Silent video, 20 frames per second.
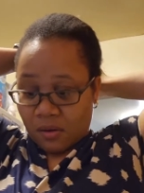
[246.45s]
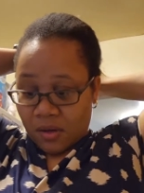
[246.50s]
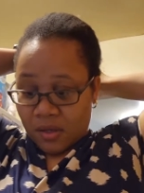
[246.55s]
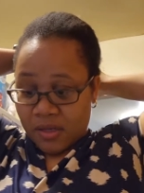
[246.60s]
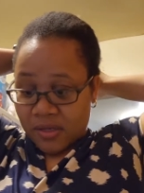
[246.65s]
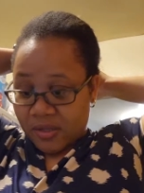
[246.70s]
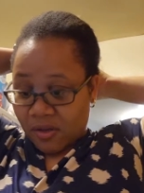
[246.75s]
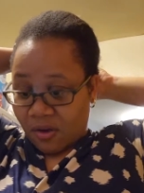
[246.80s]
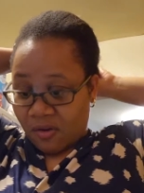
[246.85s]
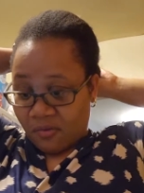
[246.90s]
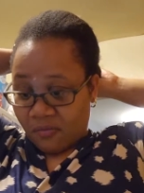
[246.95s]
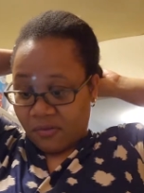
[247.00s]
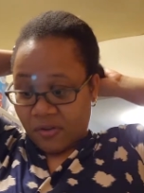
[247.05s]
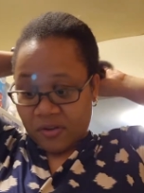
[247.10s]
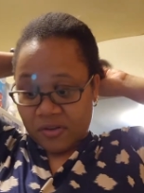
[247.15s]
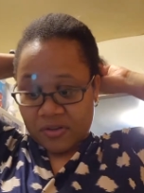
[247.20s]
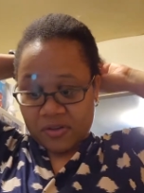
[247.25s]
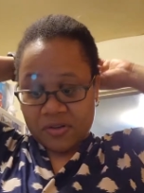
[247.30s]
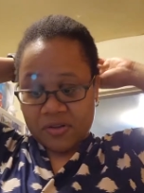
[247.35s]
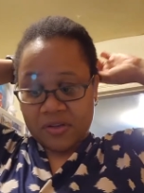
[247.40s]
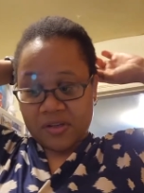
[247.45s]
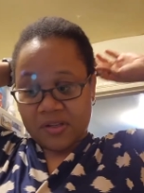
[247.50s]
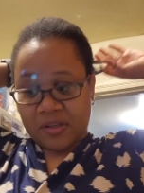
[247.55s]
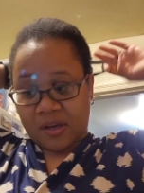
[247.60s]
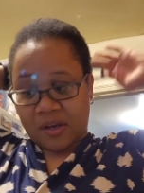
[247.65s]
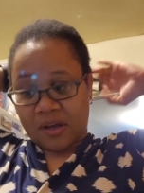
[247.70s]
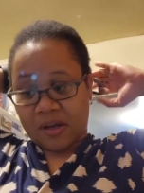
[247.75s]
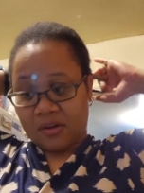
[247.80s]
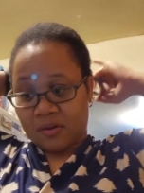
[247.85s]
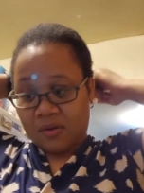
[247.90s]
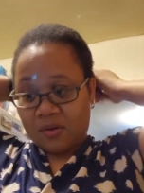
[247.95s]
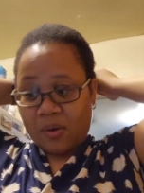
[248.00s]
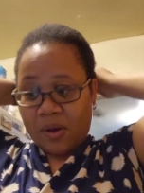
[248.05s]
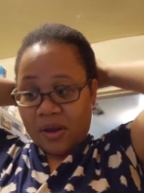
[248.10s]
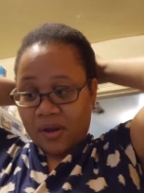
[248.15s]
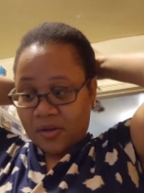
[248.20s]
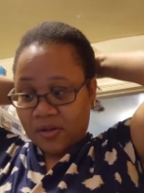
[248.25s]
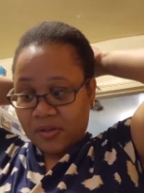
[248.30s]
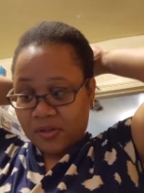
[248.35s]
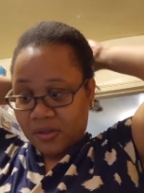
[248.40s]
he's all flustered he's like i don't know why
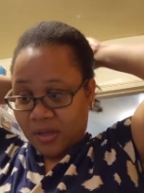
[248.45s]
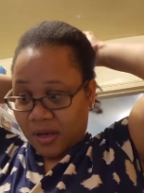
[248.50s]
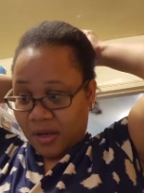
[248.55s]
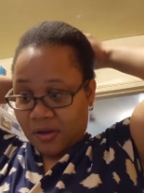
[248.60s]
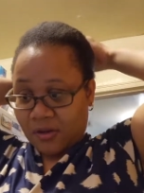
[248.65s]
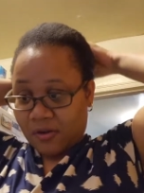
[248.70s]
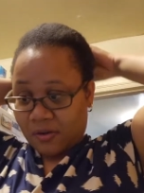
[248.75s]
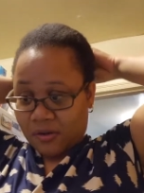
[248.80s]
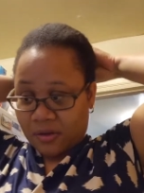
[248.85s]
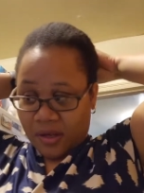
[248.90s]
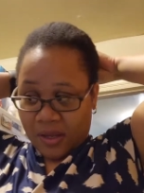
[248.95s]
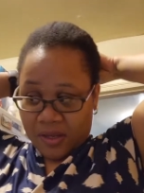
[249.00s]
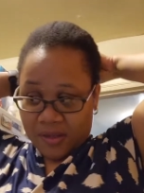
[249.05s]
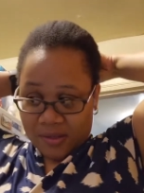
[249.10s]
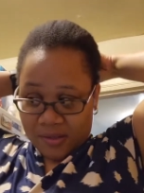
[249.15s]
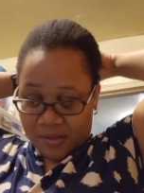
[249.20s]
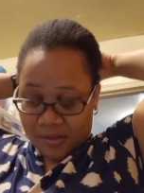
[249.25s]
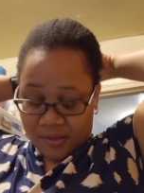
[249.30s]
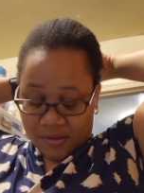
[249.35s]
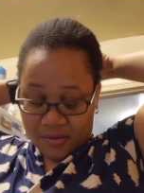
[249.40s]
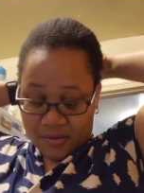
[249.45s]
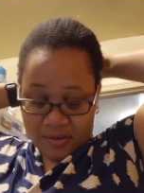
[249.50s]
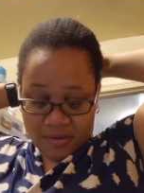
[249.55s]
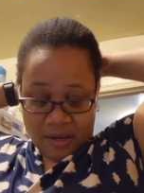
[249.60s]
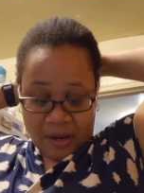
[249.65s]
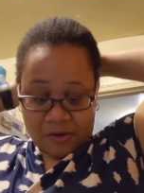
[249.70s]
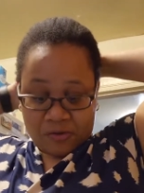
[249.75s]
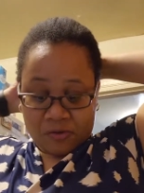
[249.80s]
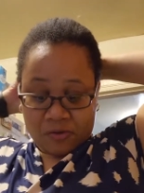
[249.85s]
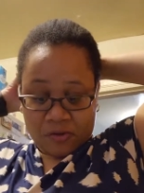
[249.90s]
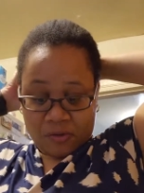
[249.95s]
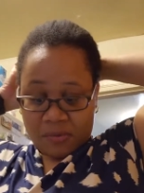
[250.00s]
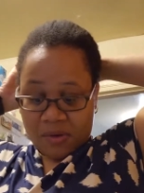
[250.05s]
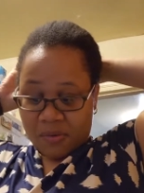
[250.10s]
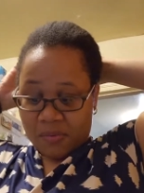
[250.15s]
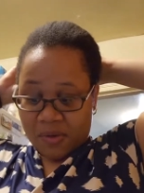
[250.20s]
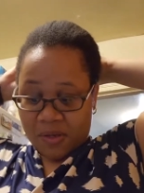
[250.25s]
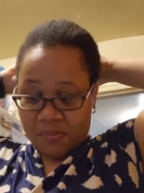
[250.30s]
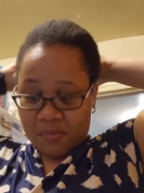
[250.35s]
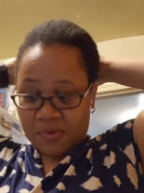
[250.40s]
there's they they schedule so many
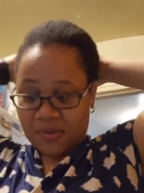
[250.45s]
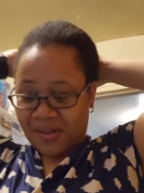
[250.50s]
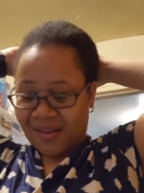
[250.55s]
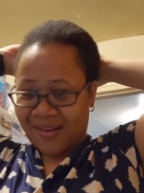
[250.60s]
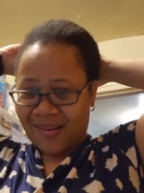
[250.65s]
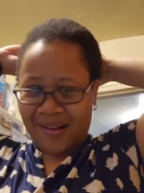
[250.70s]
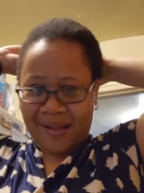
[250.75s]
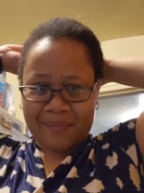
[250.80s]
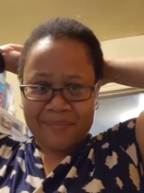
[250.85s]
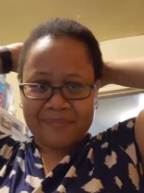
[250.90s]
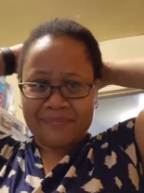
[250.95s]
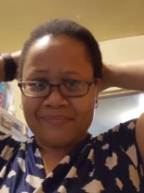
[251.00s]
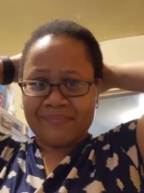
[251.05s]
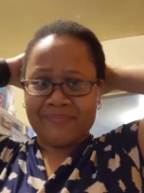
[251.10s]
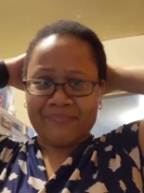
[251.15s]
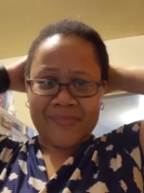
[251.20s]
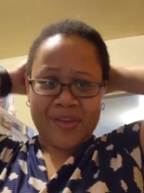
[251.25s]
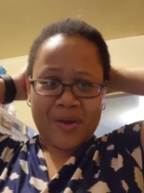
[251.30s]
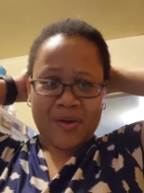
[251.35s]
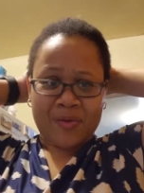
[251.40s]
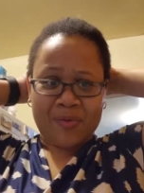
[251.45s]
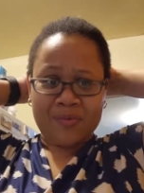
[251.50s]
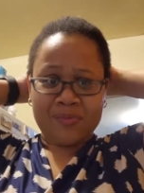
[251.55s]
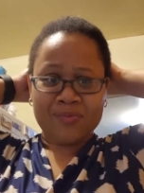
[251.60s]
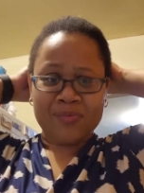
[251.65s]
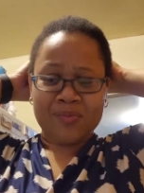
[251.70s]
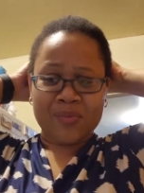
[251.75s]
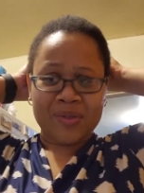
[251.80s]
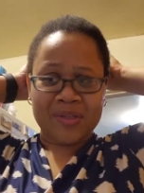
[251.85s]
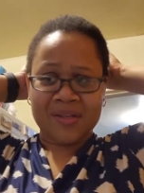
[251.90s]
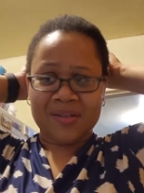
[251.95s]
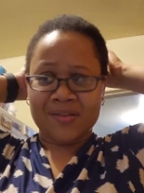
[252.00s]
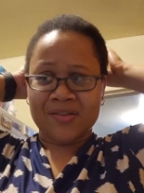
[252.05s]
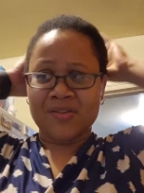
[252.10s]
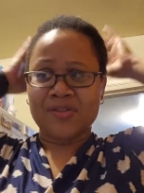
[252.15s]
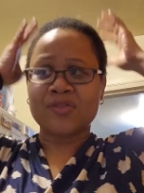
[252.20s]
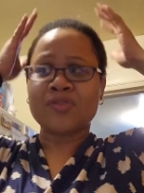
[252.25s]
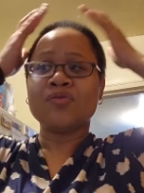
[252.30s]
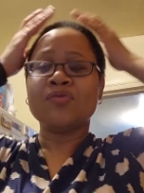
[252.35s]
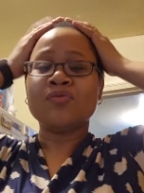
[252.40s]
people say um no we
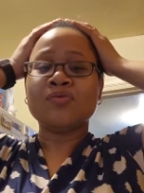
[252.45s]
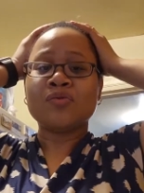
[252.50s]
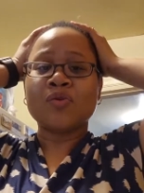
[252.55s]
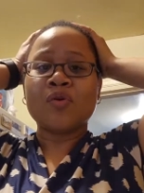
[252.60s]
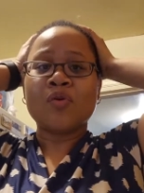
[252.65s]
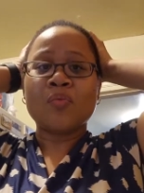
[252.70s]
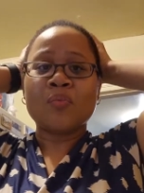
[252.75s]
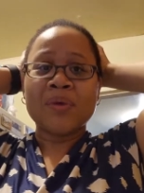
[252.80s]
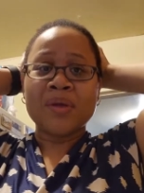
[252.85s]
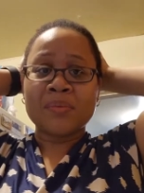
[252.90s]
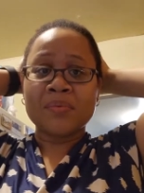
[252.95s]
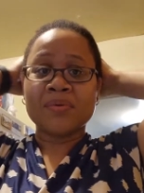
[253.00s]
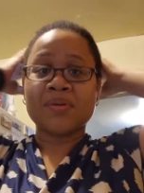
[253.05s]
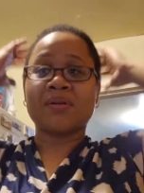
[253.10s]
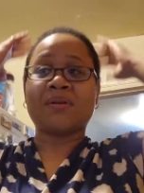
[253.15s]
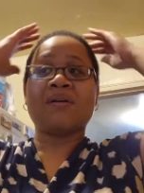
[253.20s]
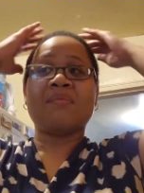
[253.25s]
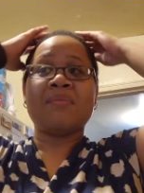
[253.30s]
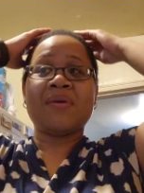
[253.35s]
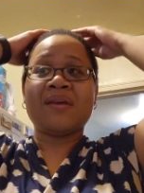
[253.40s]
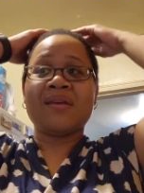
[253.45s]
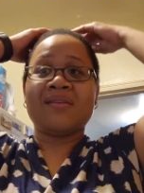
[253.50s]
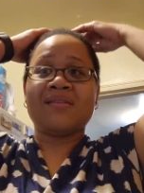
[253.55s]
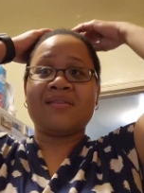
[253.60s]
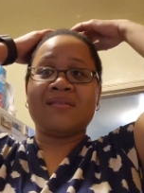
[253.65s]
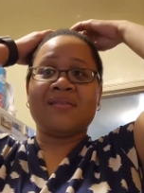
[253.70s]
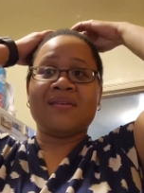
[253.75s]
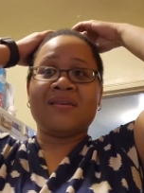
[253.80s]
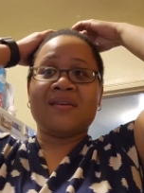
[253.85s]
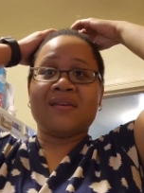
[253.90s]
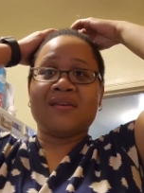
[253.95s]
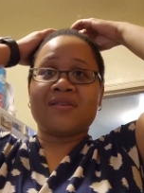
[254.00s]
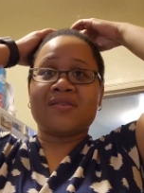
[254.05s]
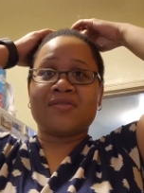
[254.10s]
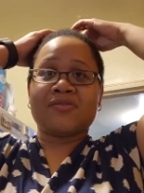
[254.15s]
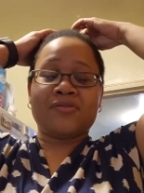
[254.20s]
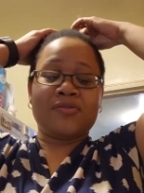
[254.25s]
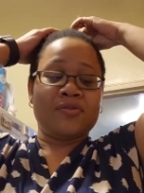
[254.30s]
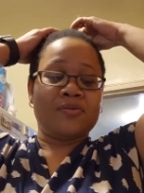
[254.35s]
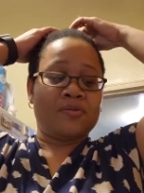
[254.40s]
didn't you told people to come in
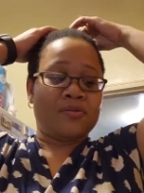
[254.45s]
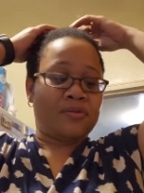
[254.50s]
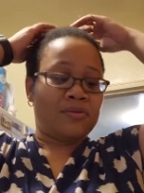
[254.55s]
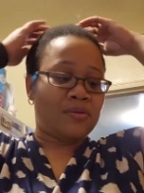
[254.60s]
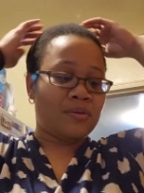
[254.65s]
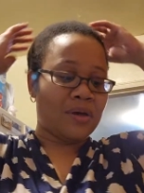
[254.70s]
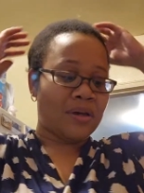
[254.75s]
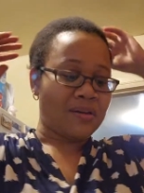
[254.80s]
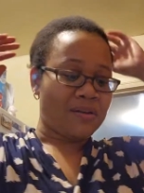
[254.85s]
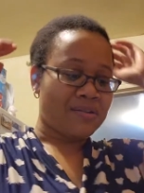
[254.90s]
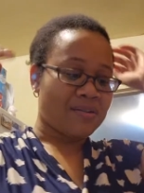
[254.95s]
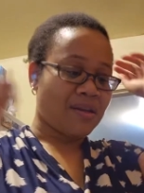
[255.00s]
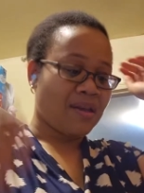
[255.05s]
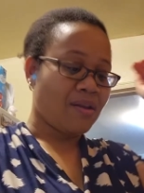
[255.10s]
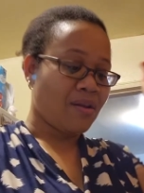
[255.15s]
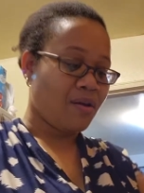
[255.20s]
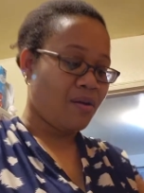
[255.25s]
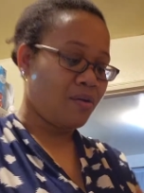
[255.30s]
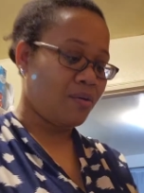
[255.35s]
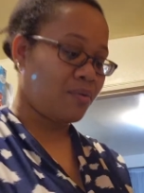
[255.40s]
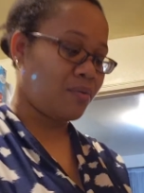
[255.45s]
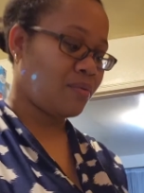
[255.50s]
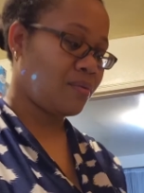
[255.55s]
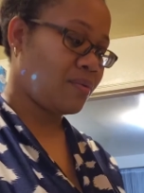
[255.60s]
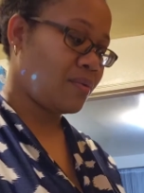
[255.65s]
because you don't know how to say no